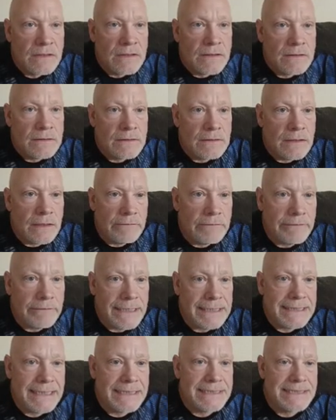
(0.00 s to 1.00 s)
All right,
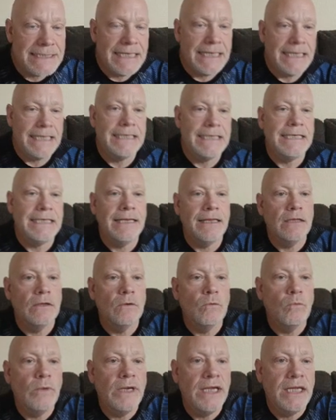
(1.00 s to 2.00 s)
that's an $80
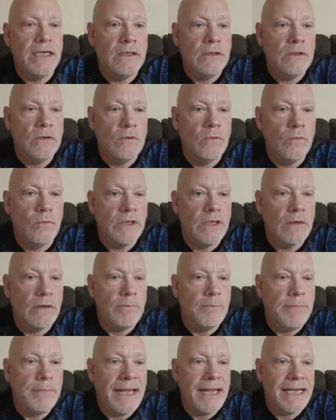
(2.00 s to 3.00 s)
win. We are
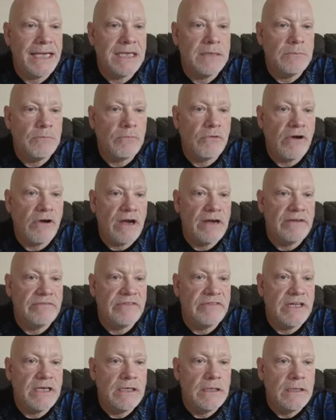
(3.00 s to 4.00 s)
back in profit.
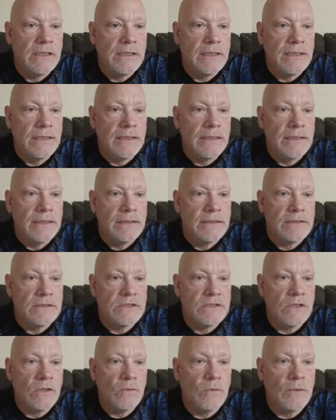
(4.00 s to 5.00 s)
So
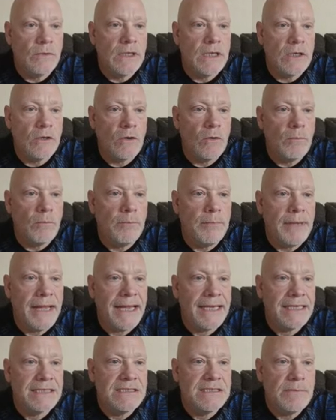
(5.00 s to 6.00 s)
we're going to go back
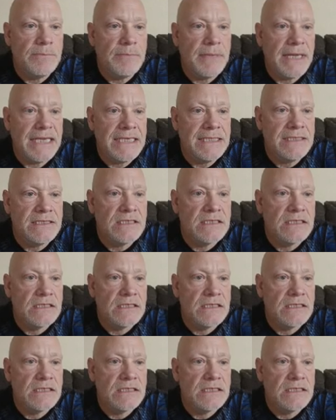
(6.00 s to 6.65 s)
to base.